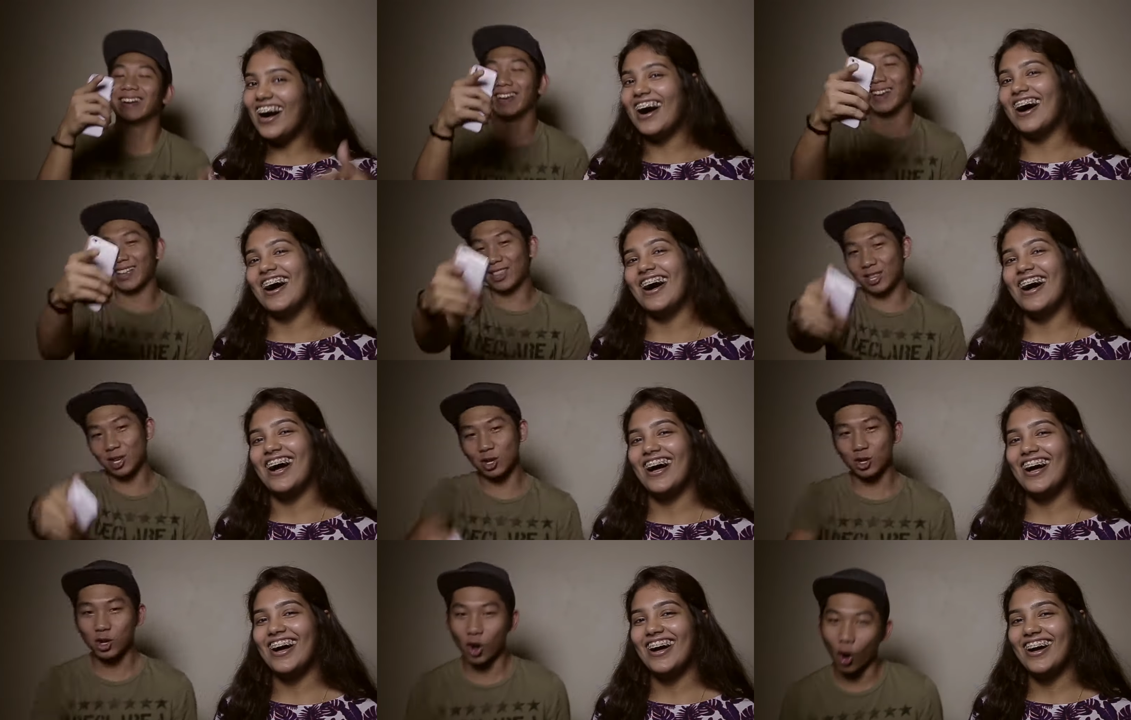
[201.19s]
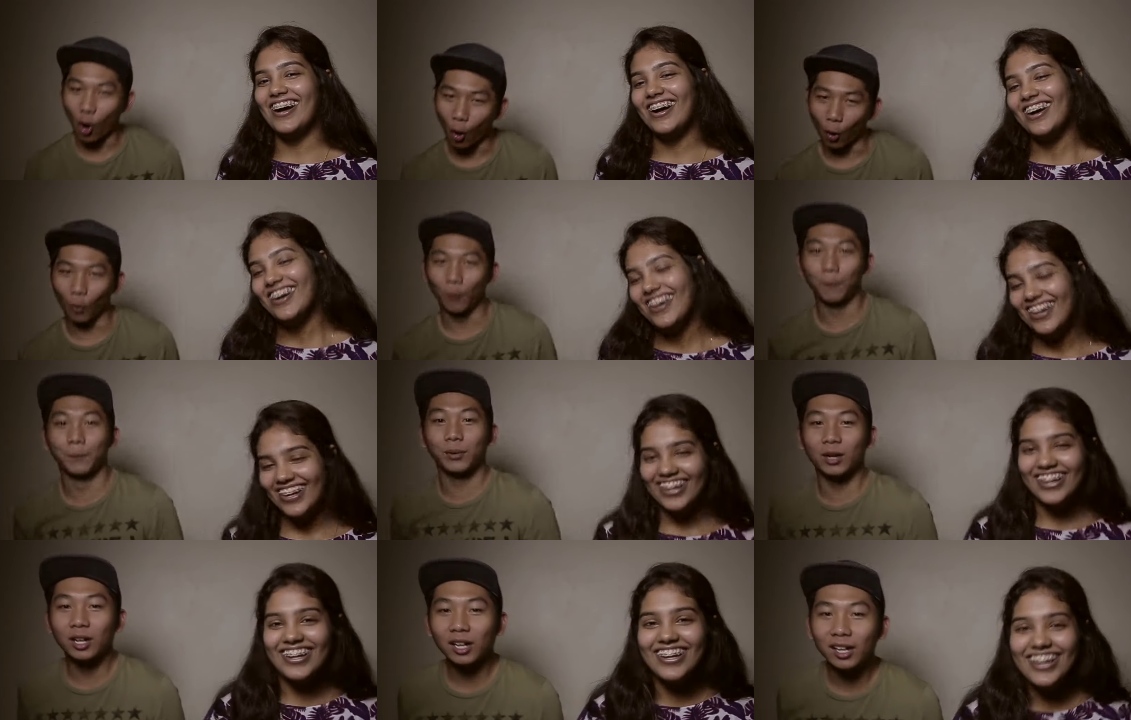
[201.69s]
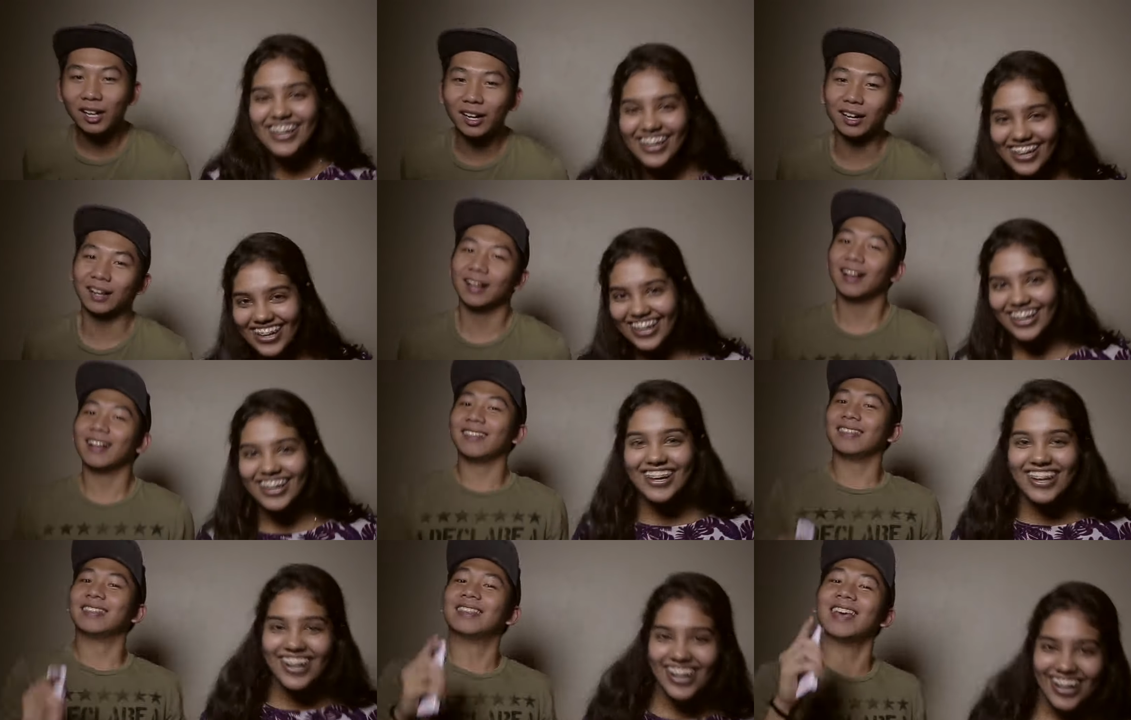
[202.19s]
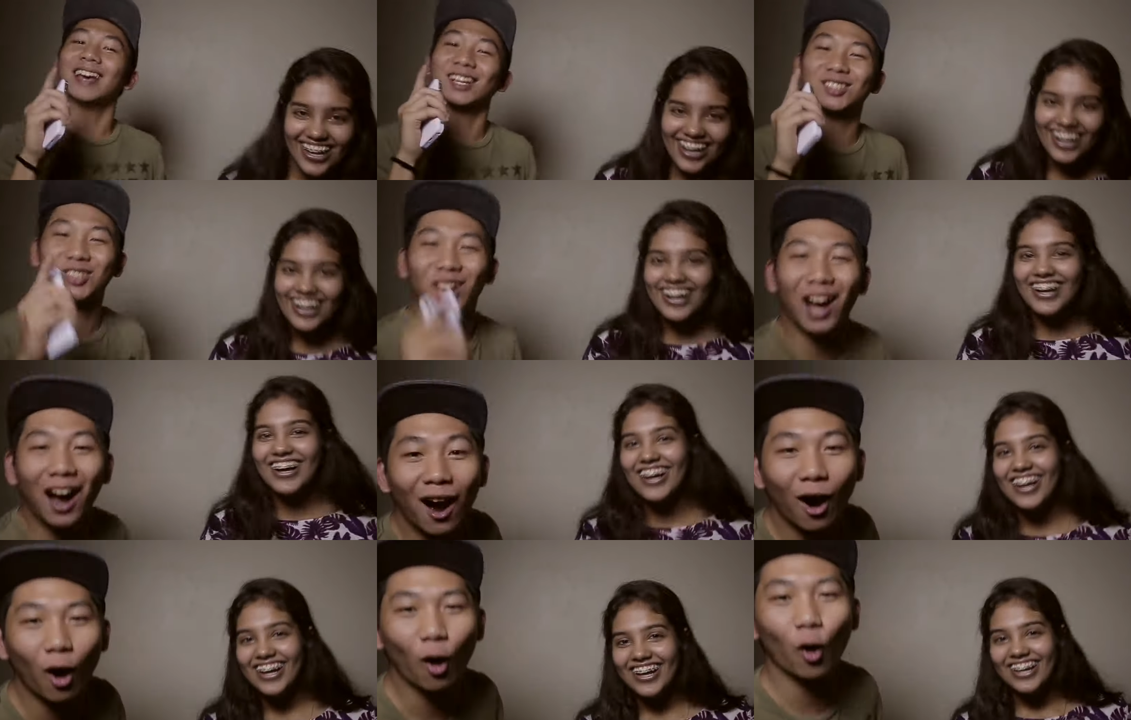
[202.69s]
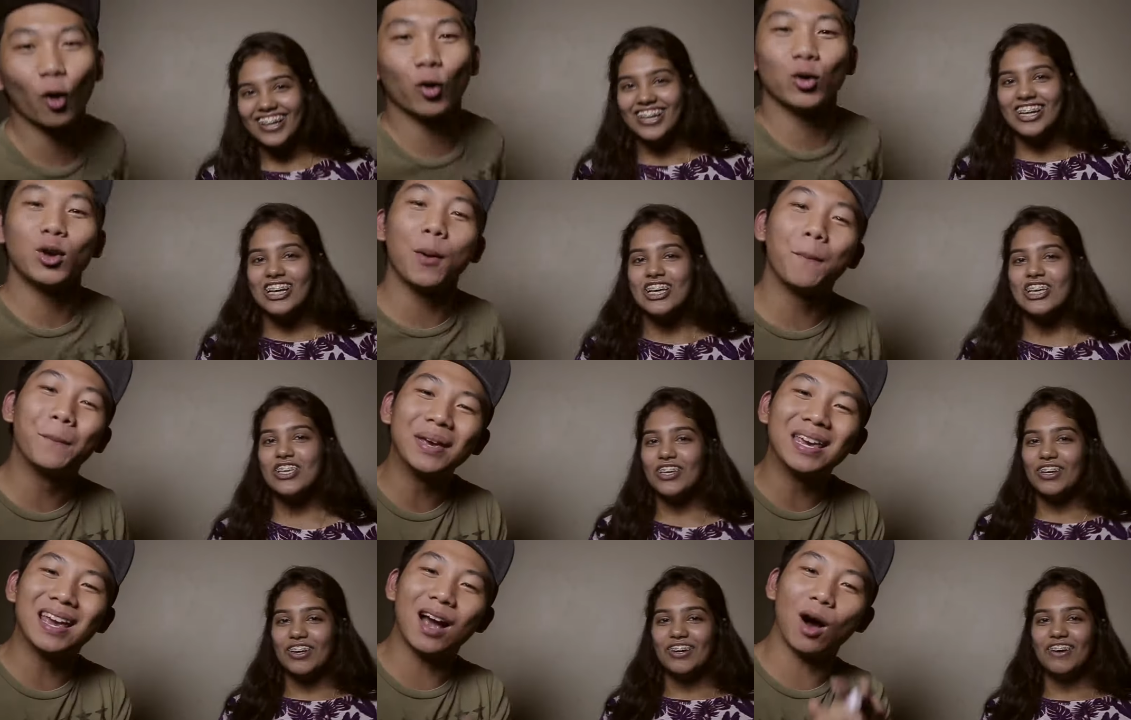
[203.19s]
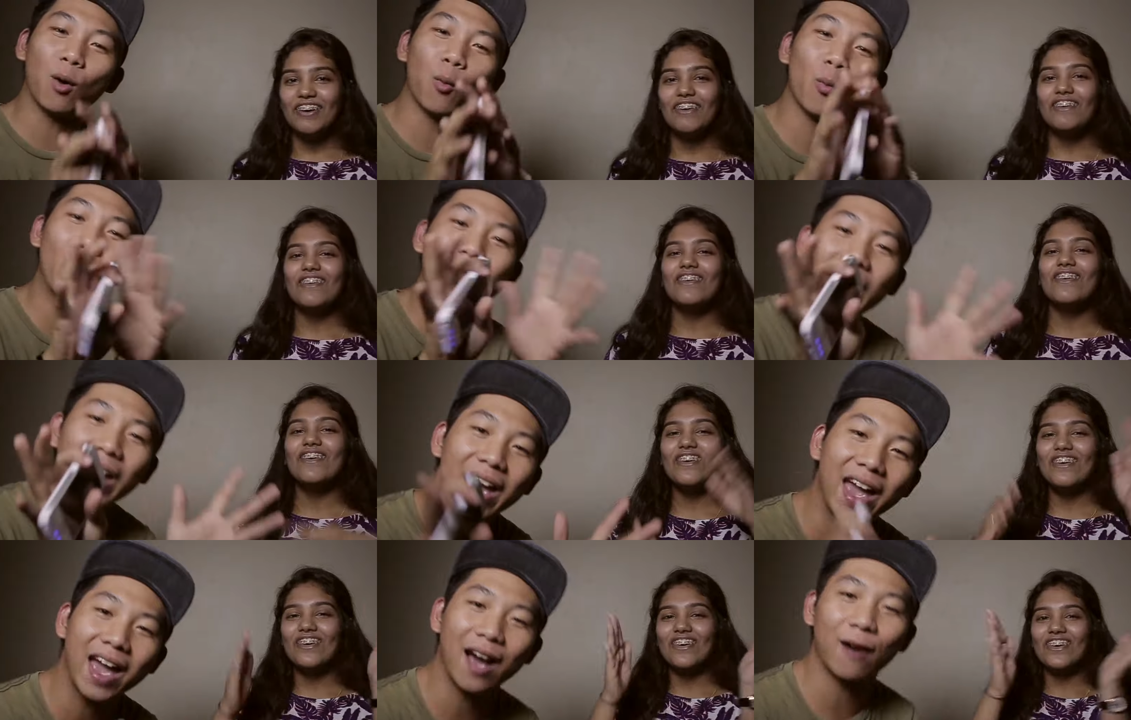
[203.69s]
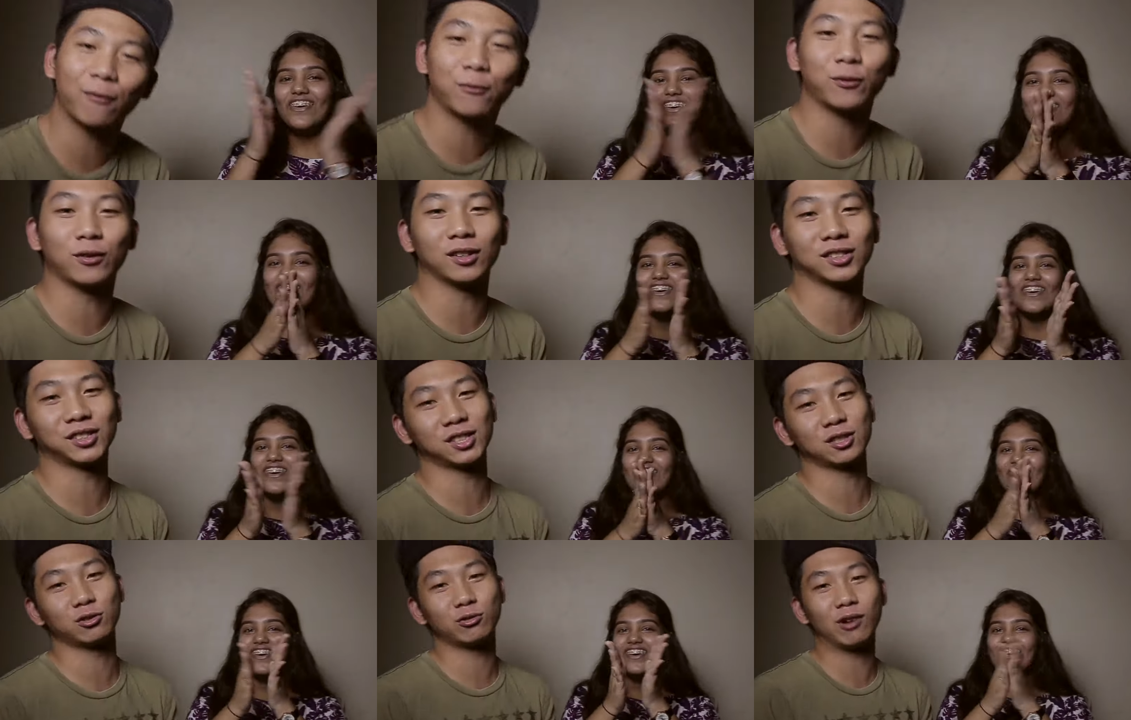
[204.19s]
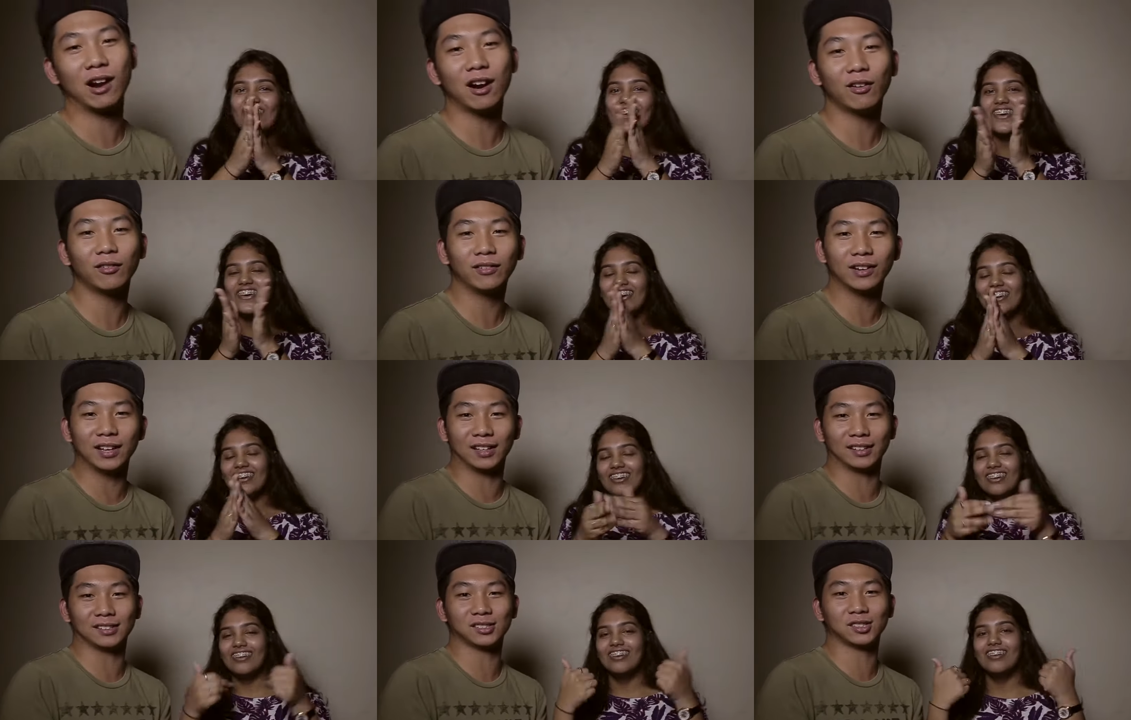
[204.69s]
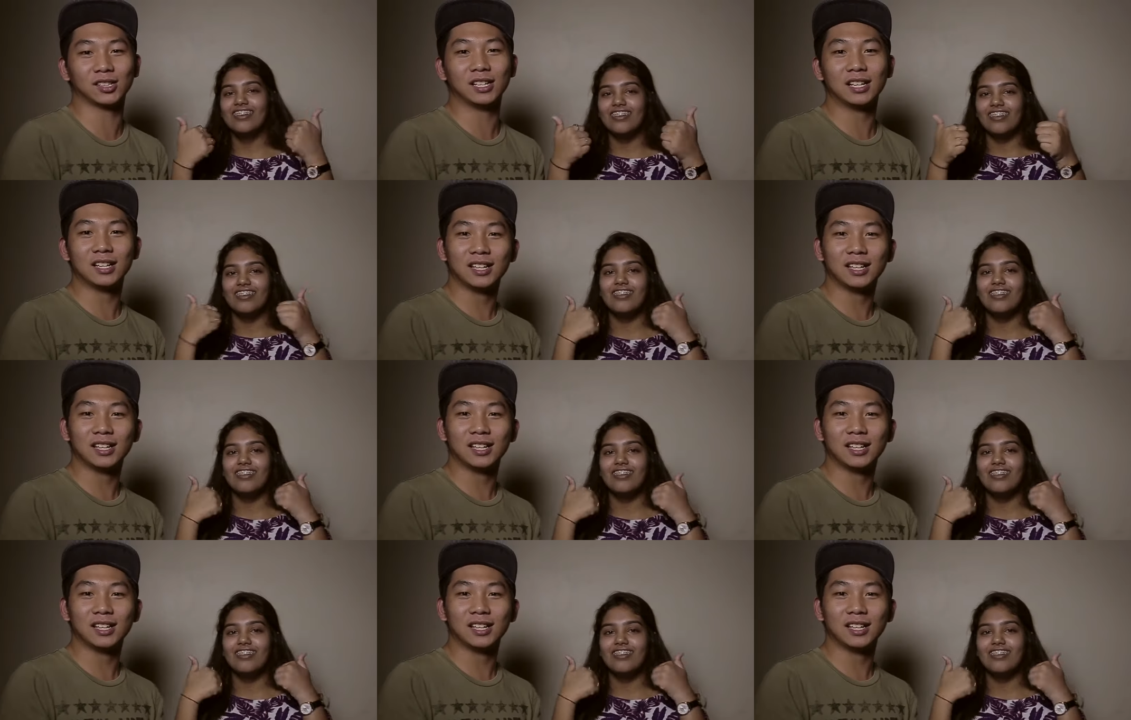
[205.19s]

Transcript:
Speaker 1: And then you go, bruh, that's how you be aware of your surroundings.